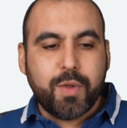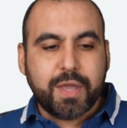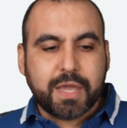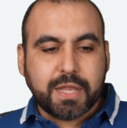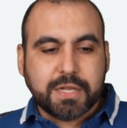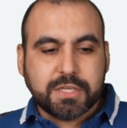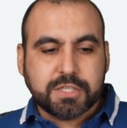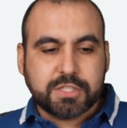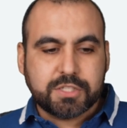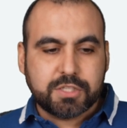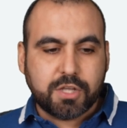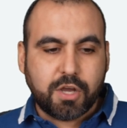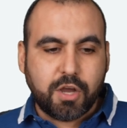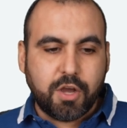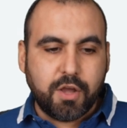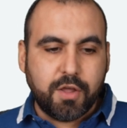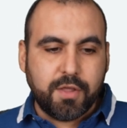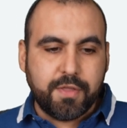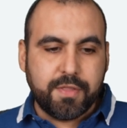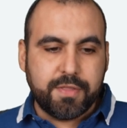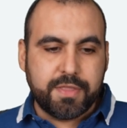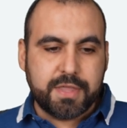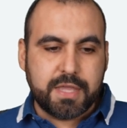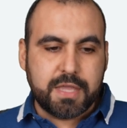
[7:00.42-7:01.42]
we can
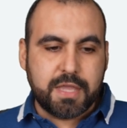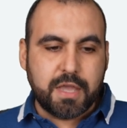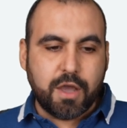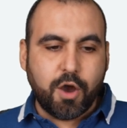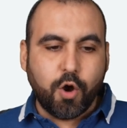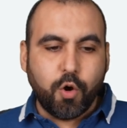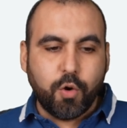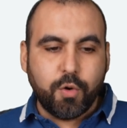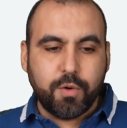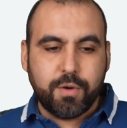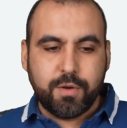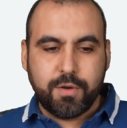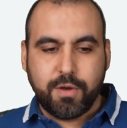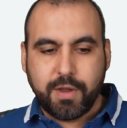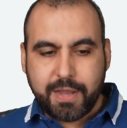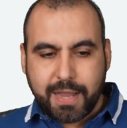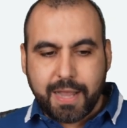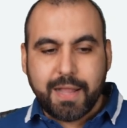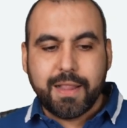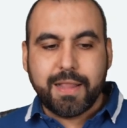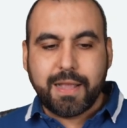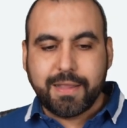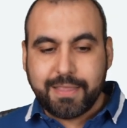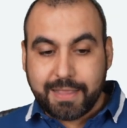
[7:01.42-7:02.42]
install the
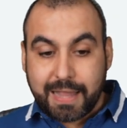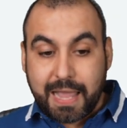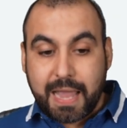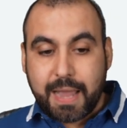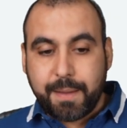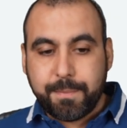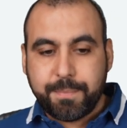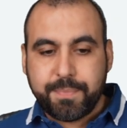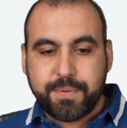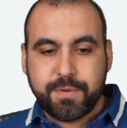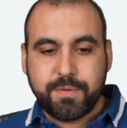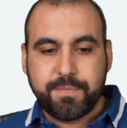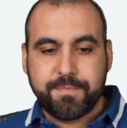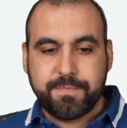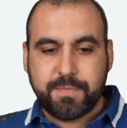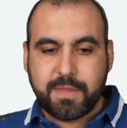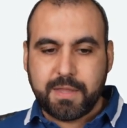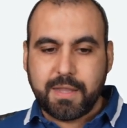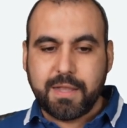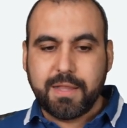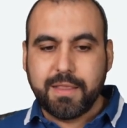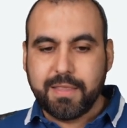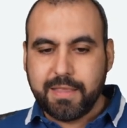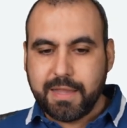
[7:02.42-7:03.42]
LAMP,
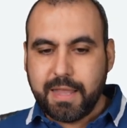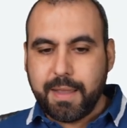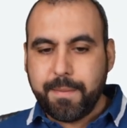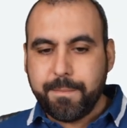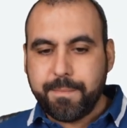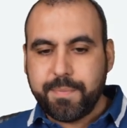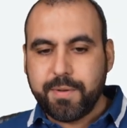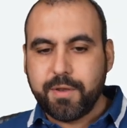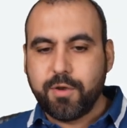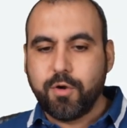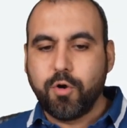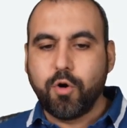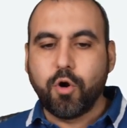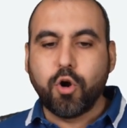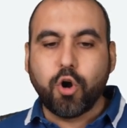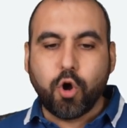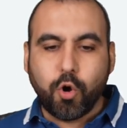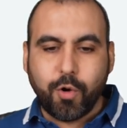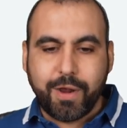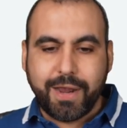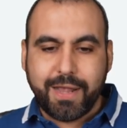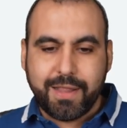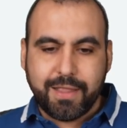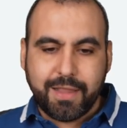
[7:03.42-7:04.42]
LAMP or
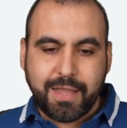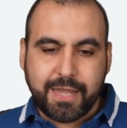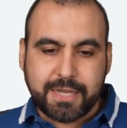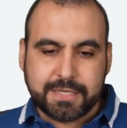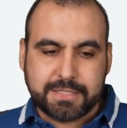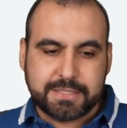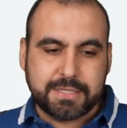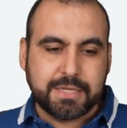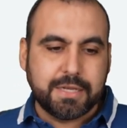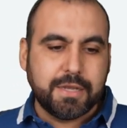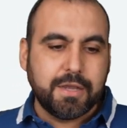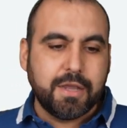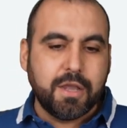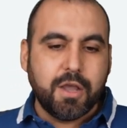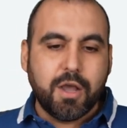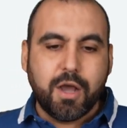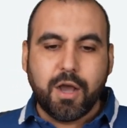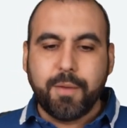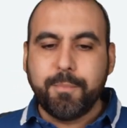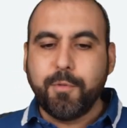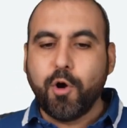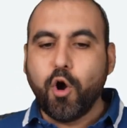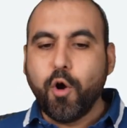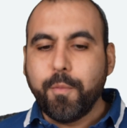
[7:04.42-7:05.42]
O L S.
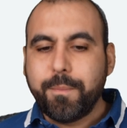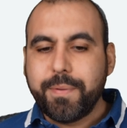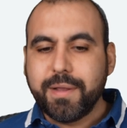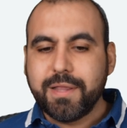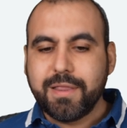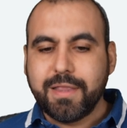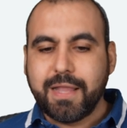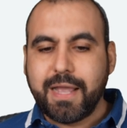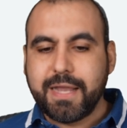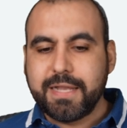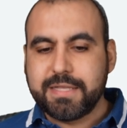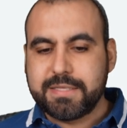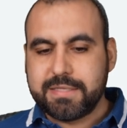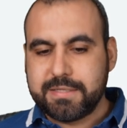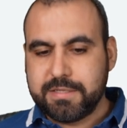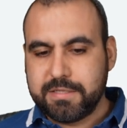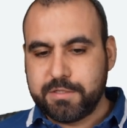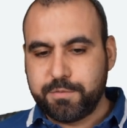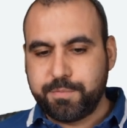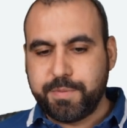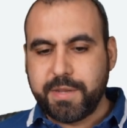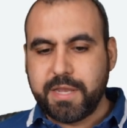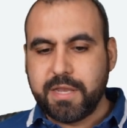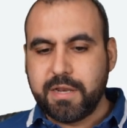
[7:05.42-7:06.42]
Um,
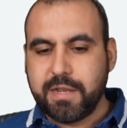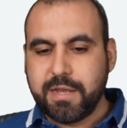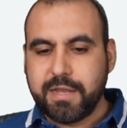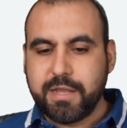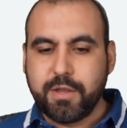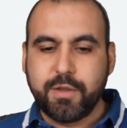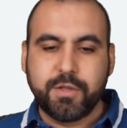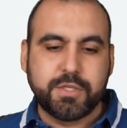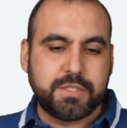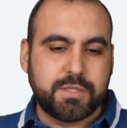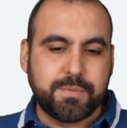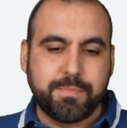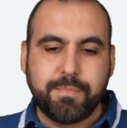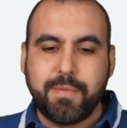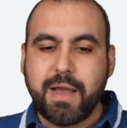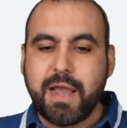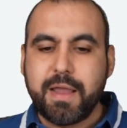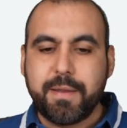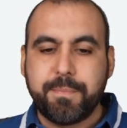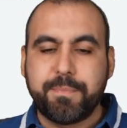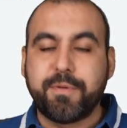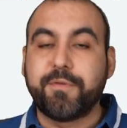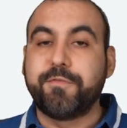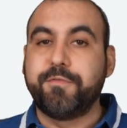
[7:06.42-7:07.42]
OpenLiteSpeed is
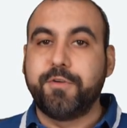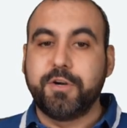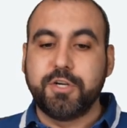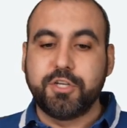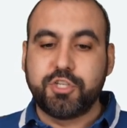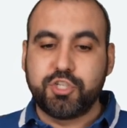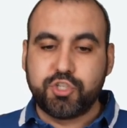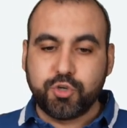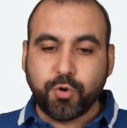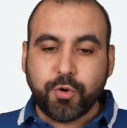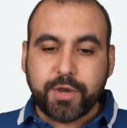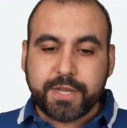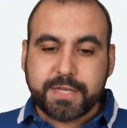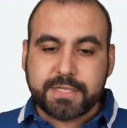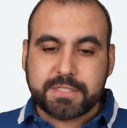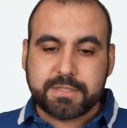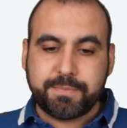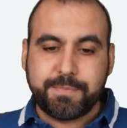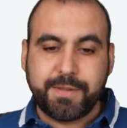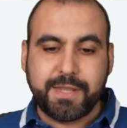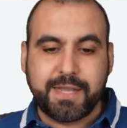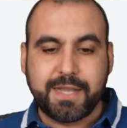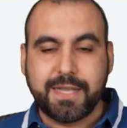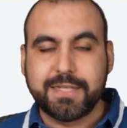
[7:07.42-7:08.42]
my preferred choice
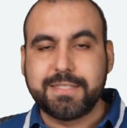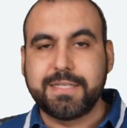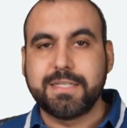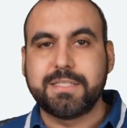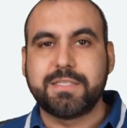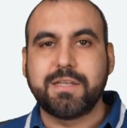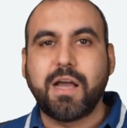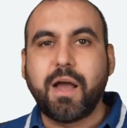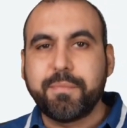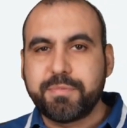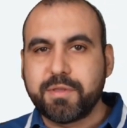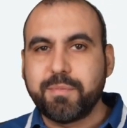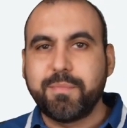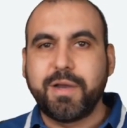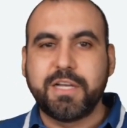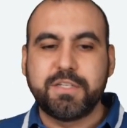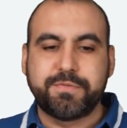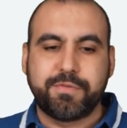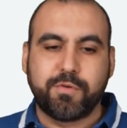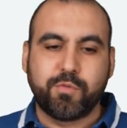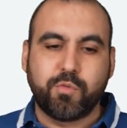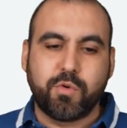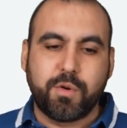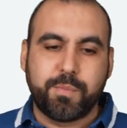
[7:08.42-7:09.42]
because it's optimized
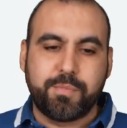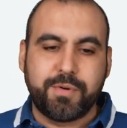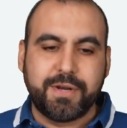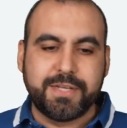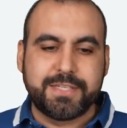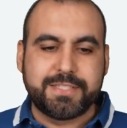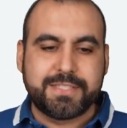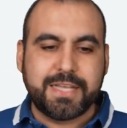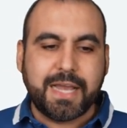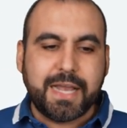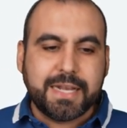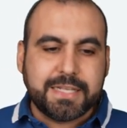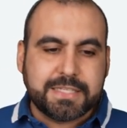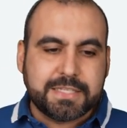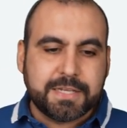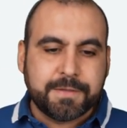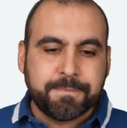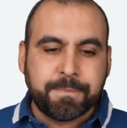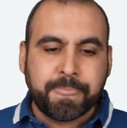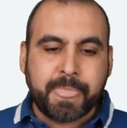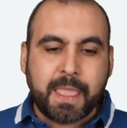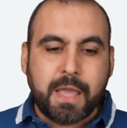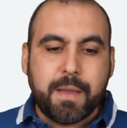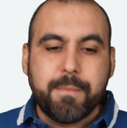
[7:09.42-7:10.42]
for WordPress sites,
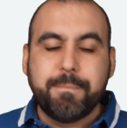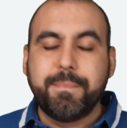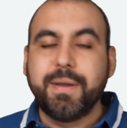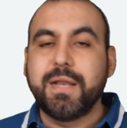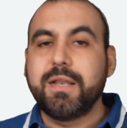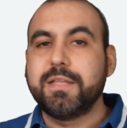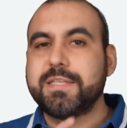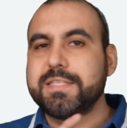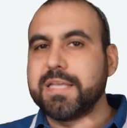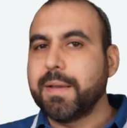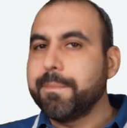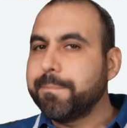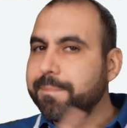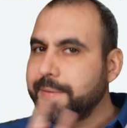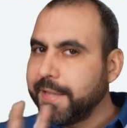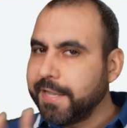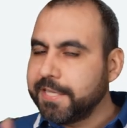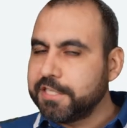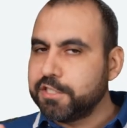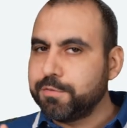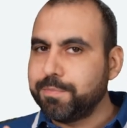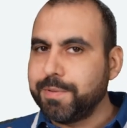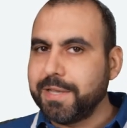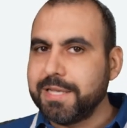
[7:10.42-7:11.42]
but some P
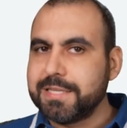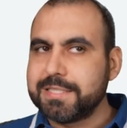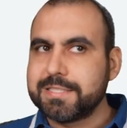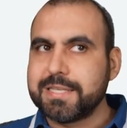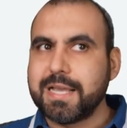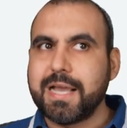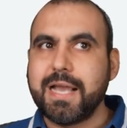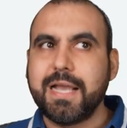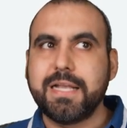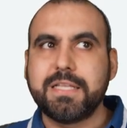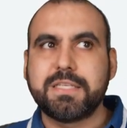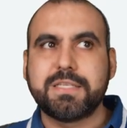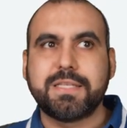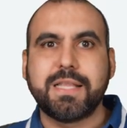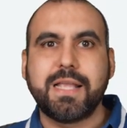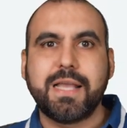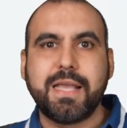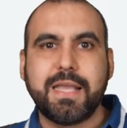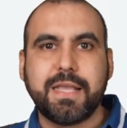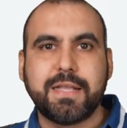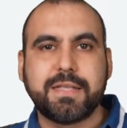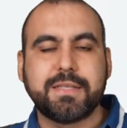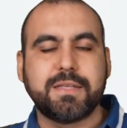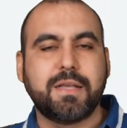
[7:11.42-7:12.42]
H P sites
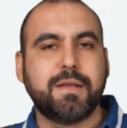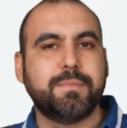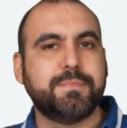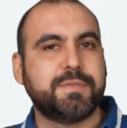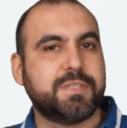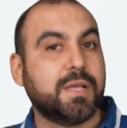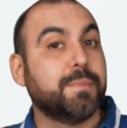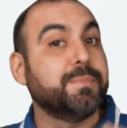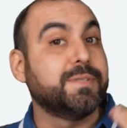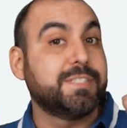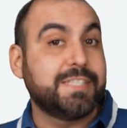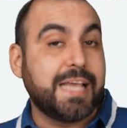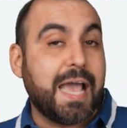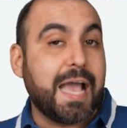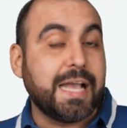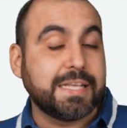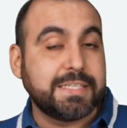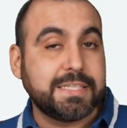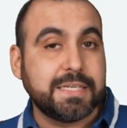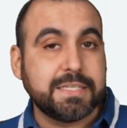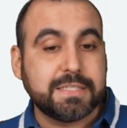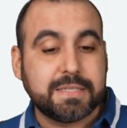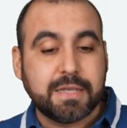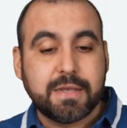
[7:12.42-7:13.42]
like um, some
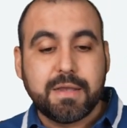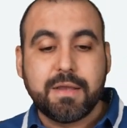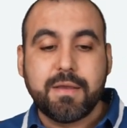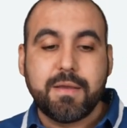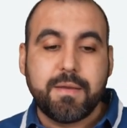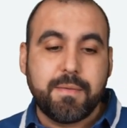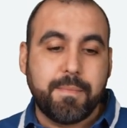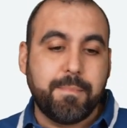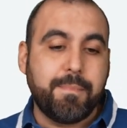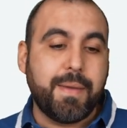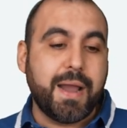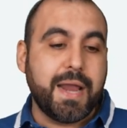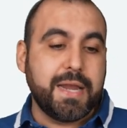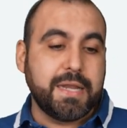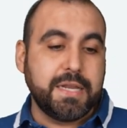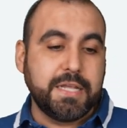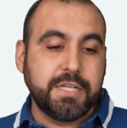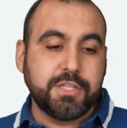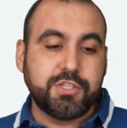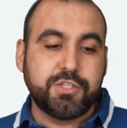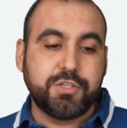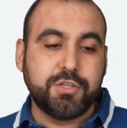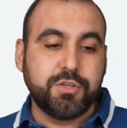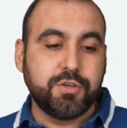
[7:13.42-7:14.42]
SaaSes might
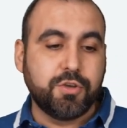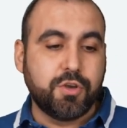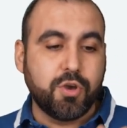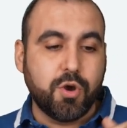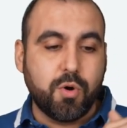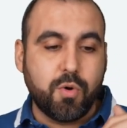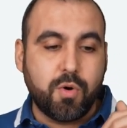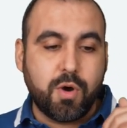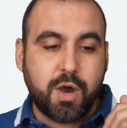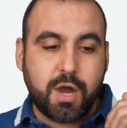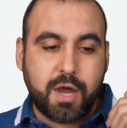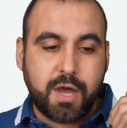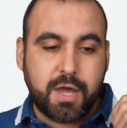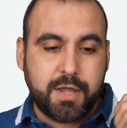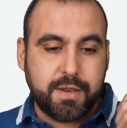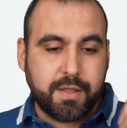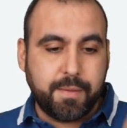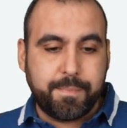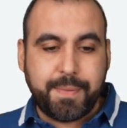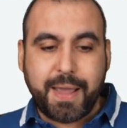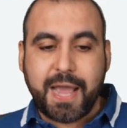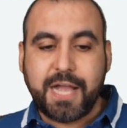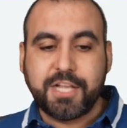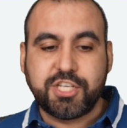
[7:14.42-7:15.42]
need to go on
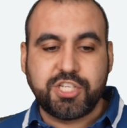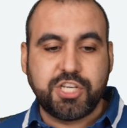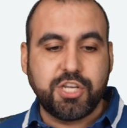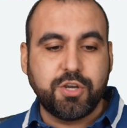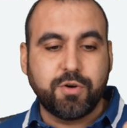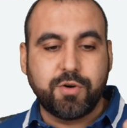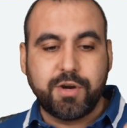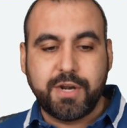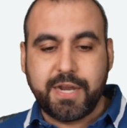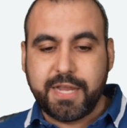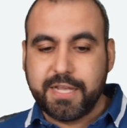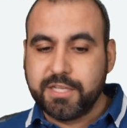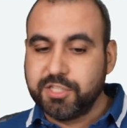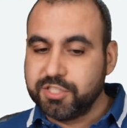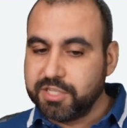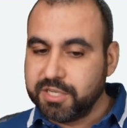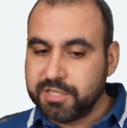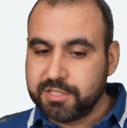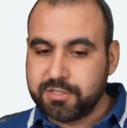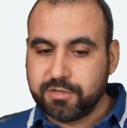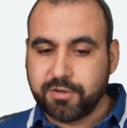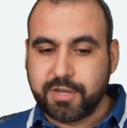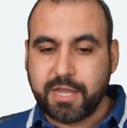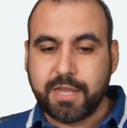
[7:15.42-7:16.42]
Apache or
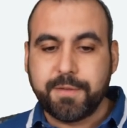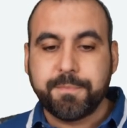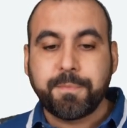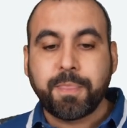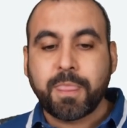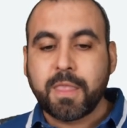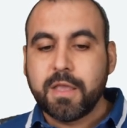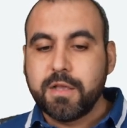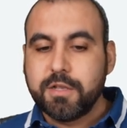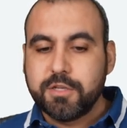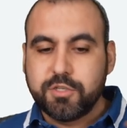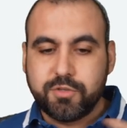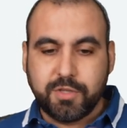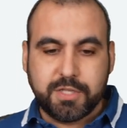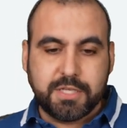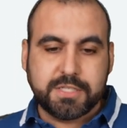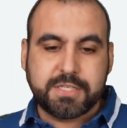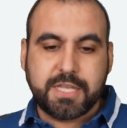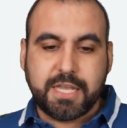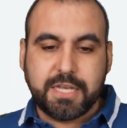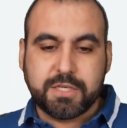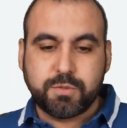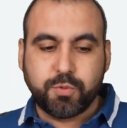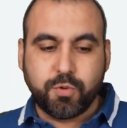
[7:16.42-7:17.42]
Nginx, okay? So in
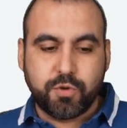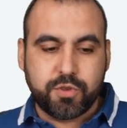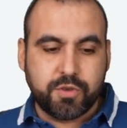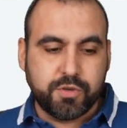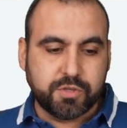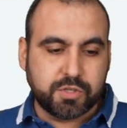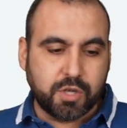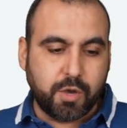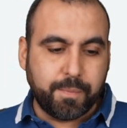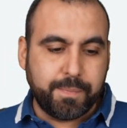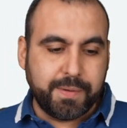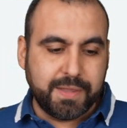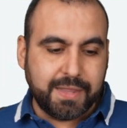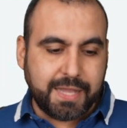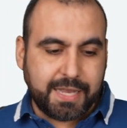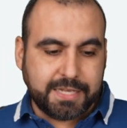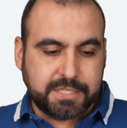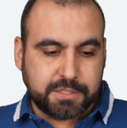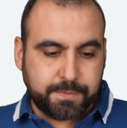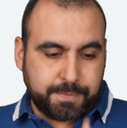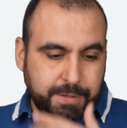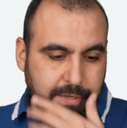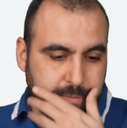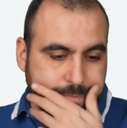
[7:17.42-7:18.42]
this case, we'll use
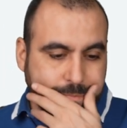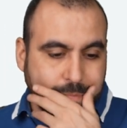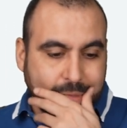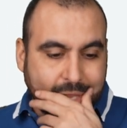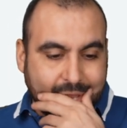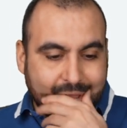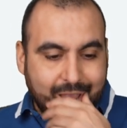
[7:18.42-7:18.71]
OpenLiteSpeed.